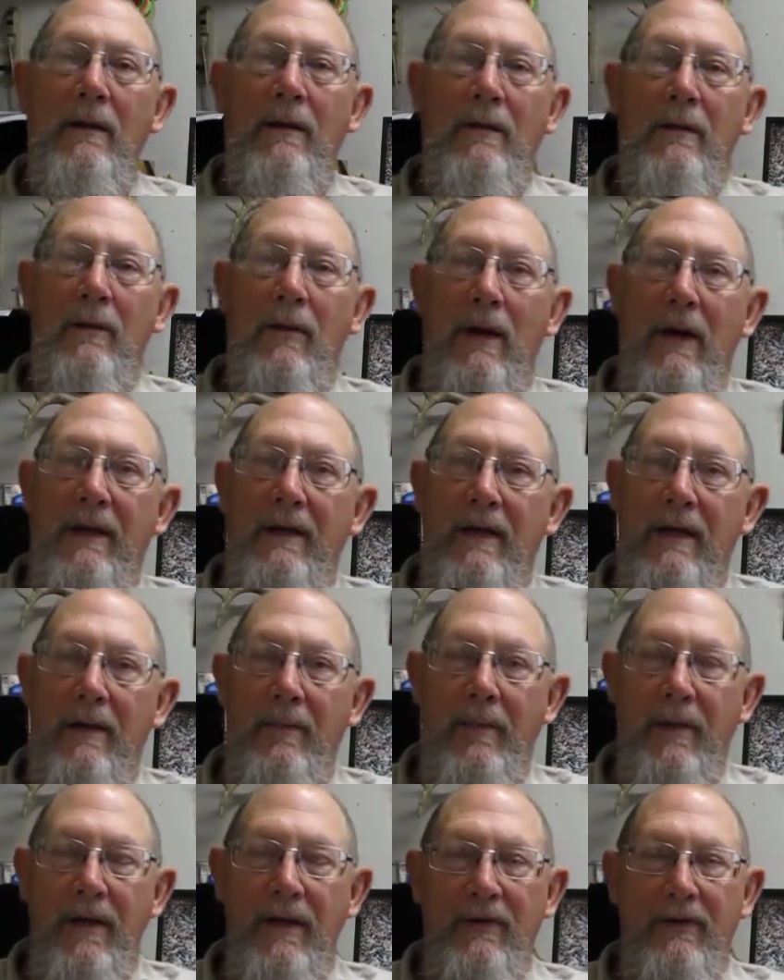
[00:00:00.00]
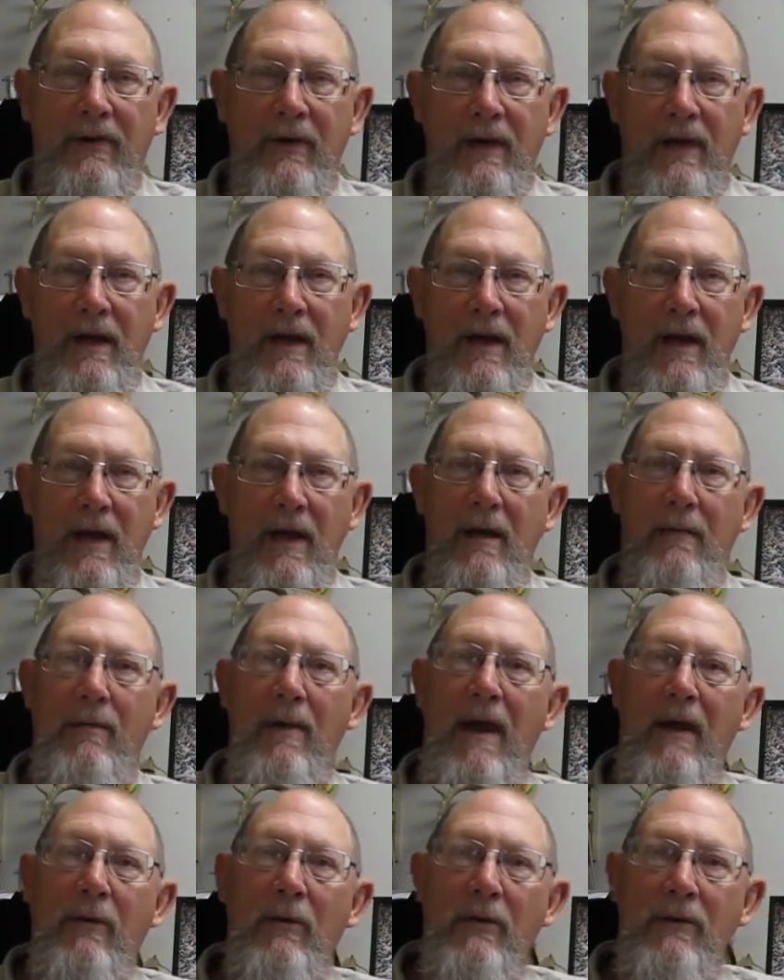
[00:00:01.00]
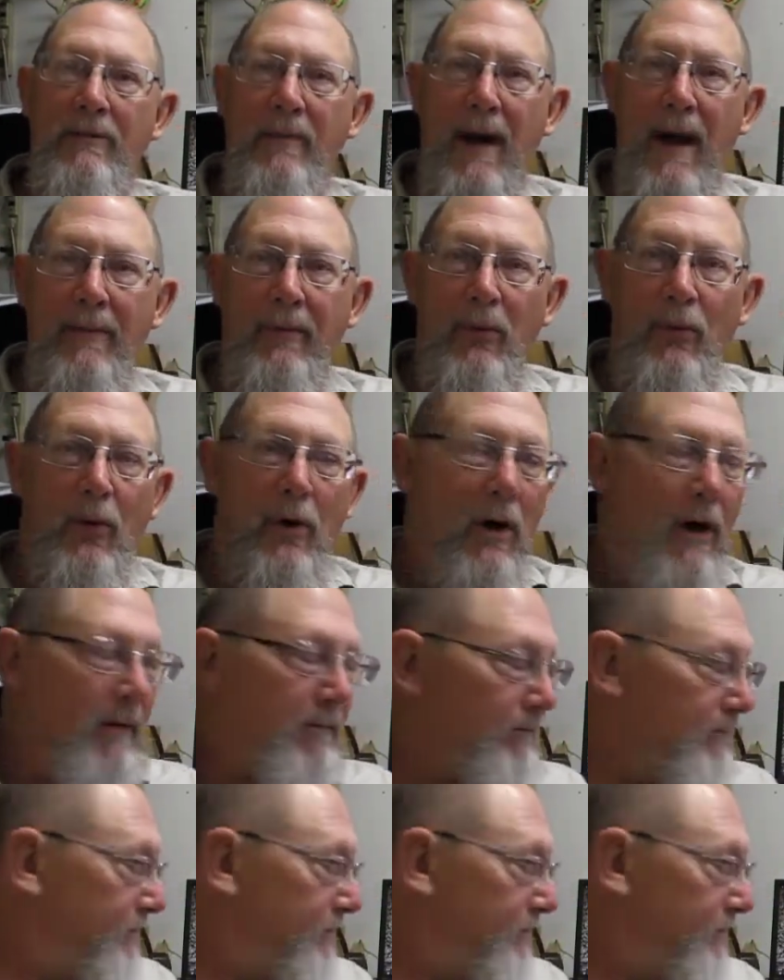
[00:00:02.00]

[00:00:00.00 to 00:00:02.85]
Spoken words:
YTPC, Backwoods Piper 1.